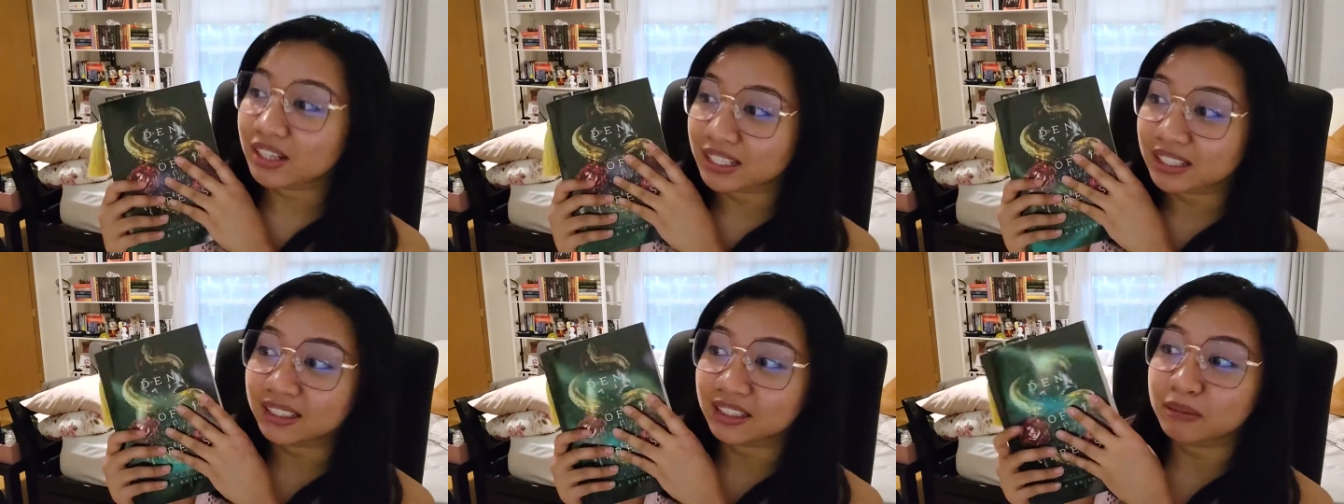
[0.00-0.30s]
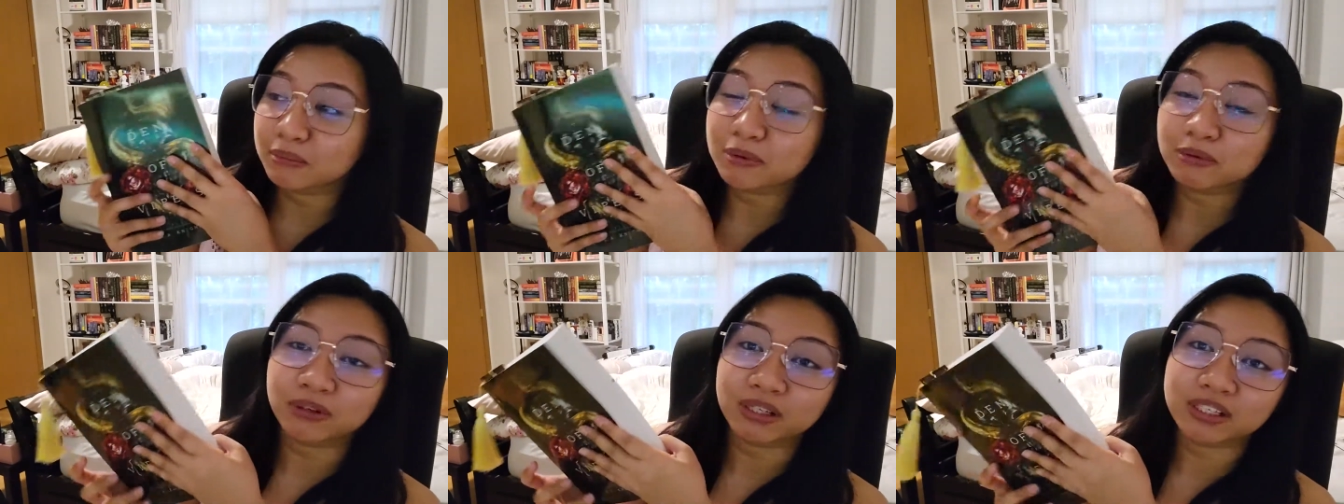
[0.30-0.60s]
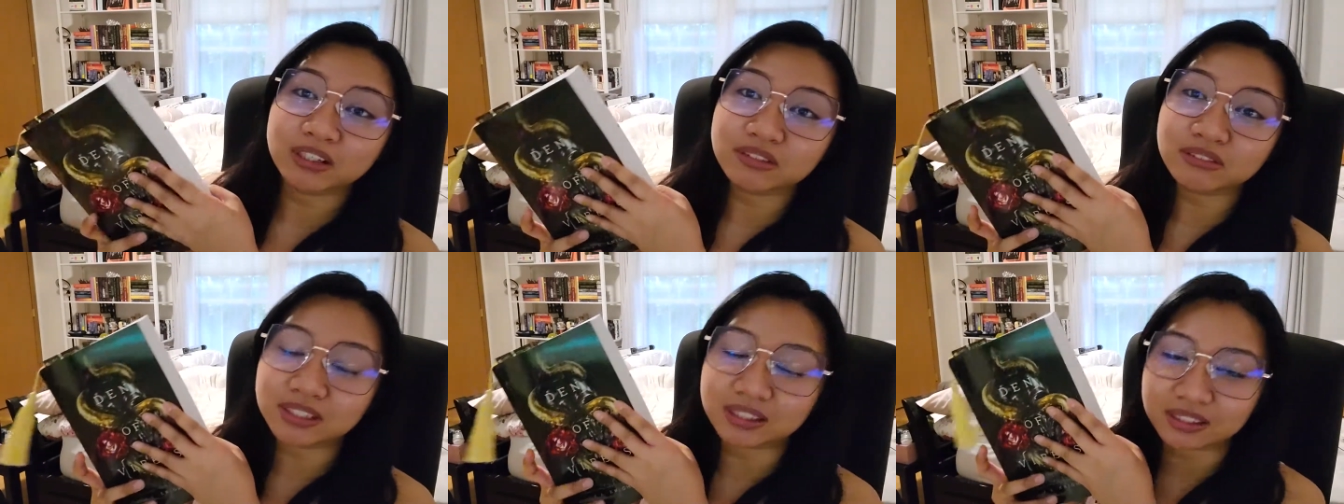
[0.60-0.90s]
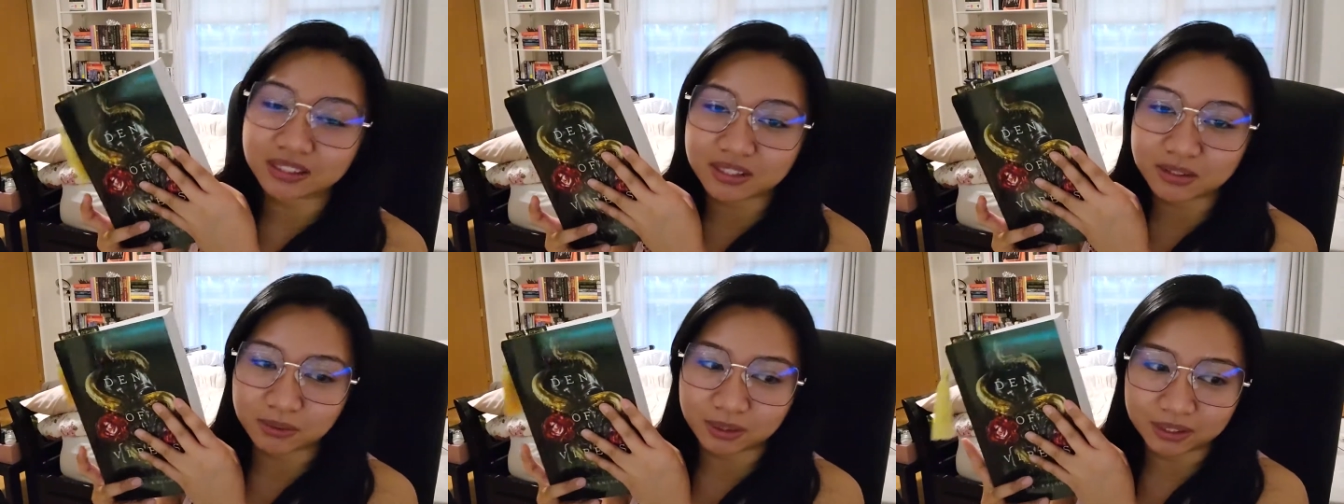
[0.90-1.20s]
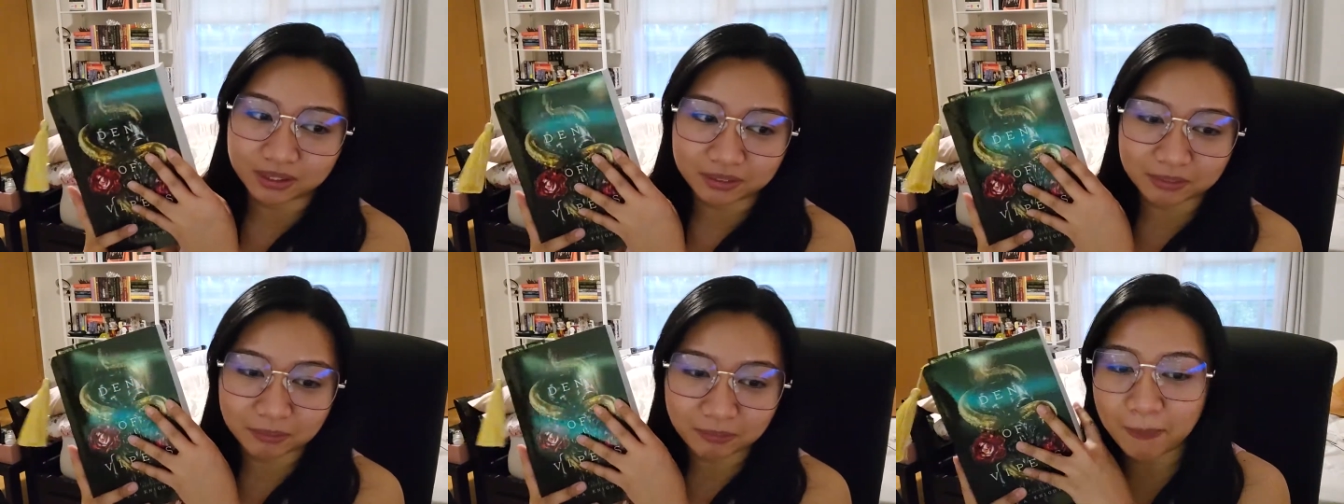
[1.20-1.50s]
Finally, I've been wanting to read this
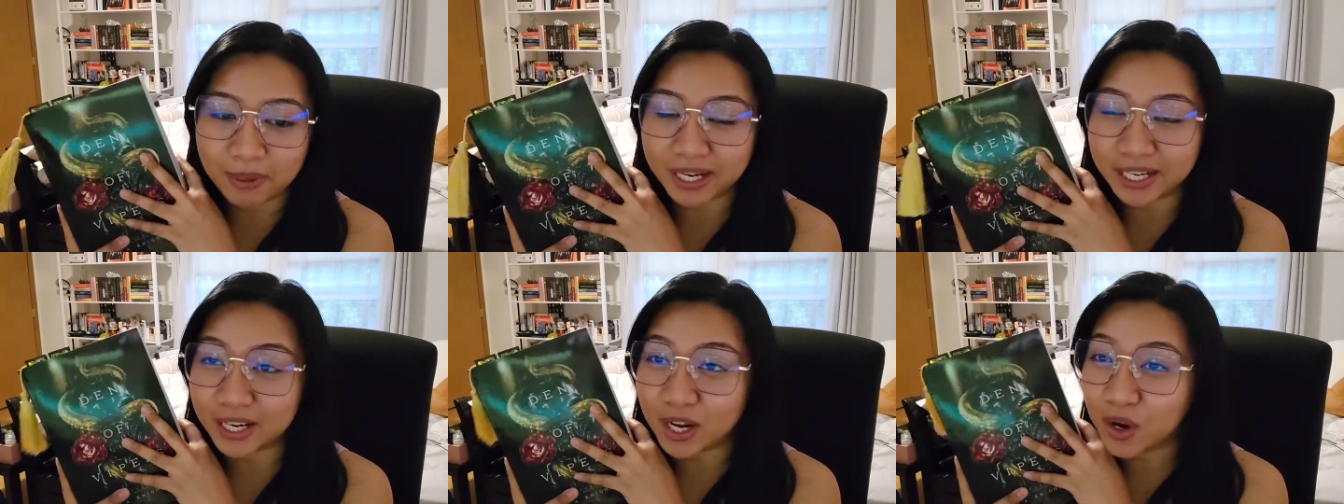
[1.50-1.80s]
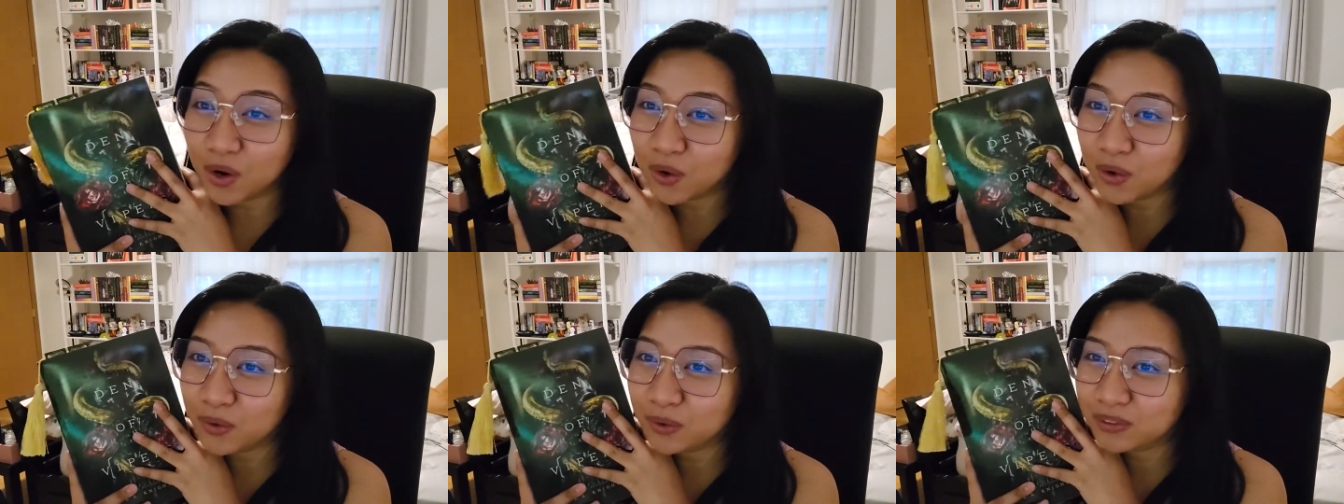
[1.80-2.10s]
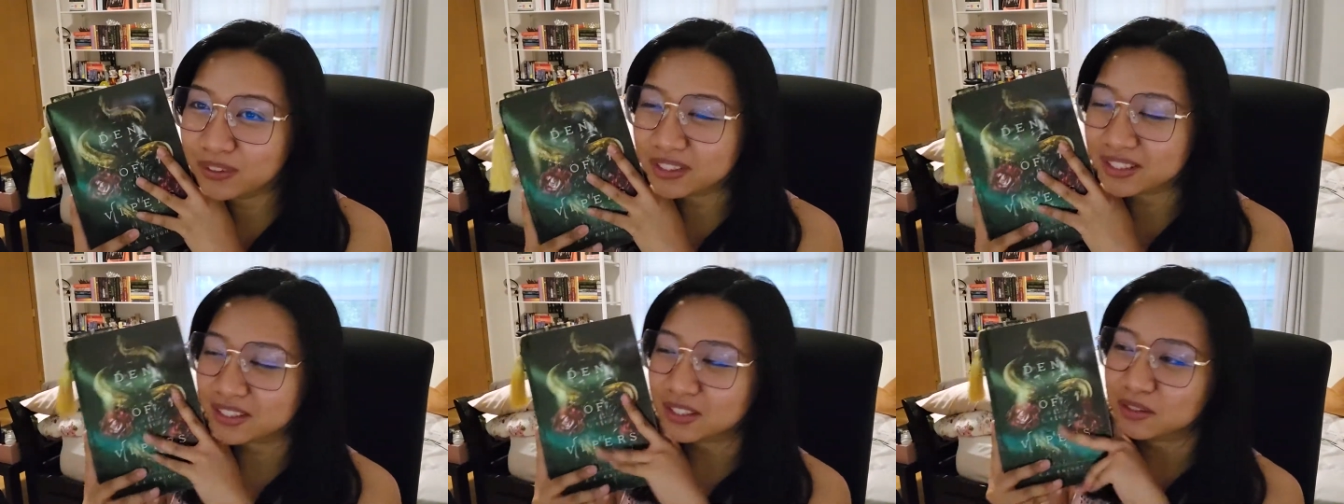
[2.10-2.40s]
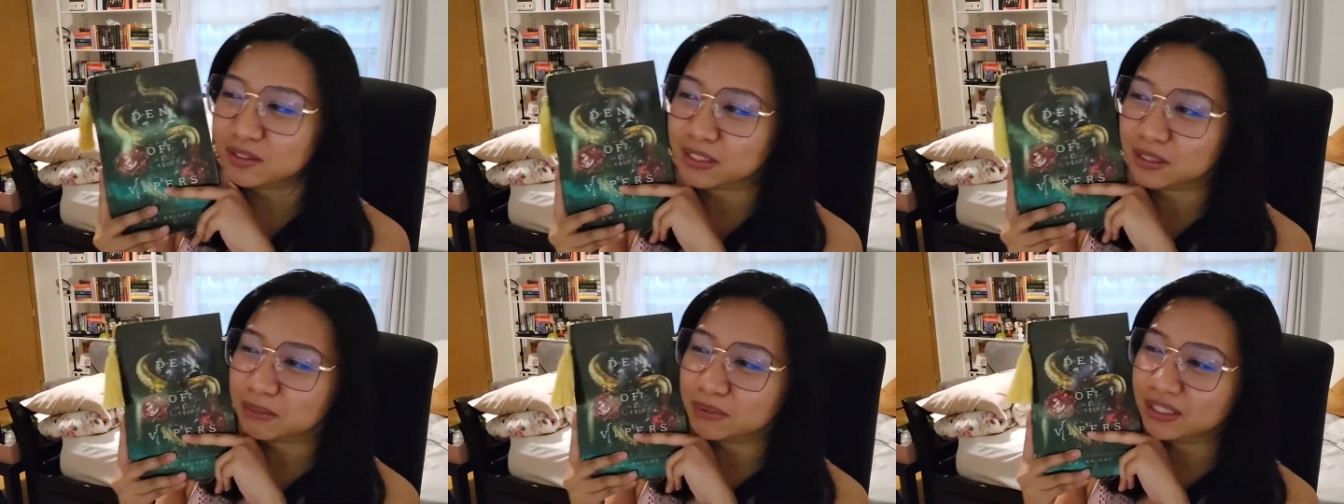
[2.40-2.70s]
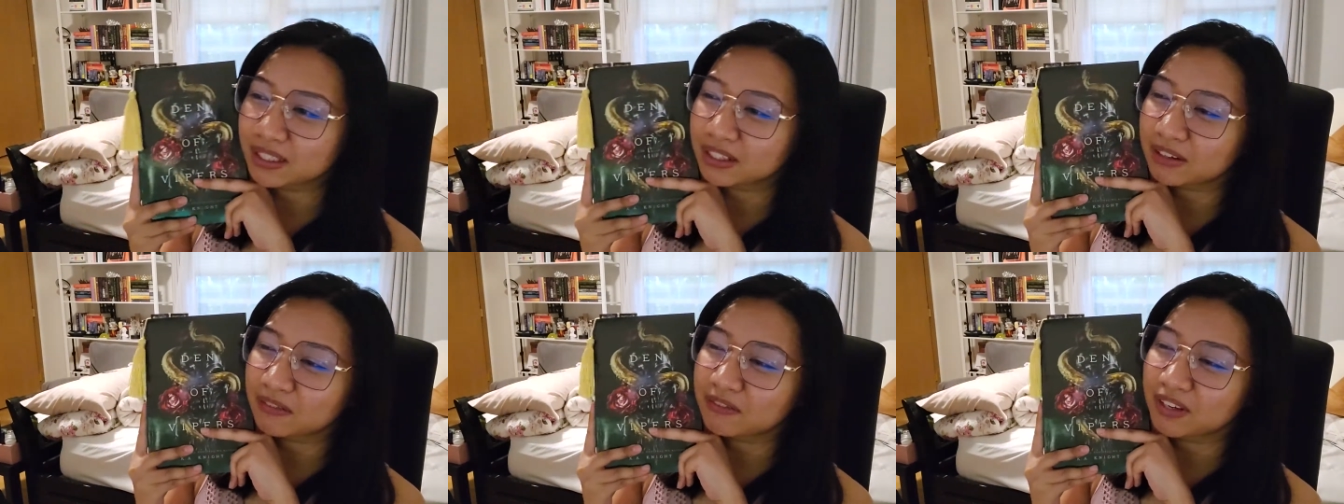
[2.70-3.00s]
one, but I know this is going to be like a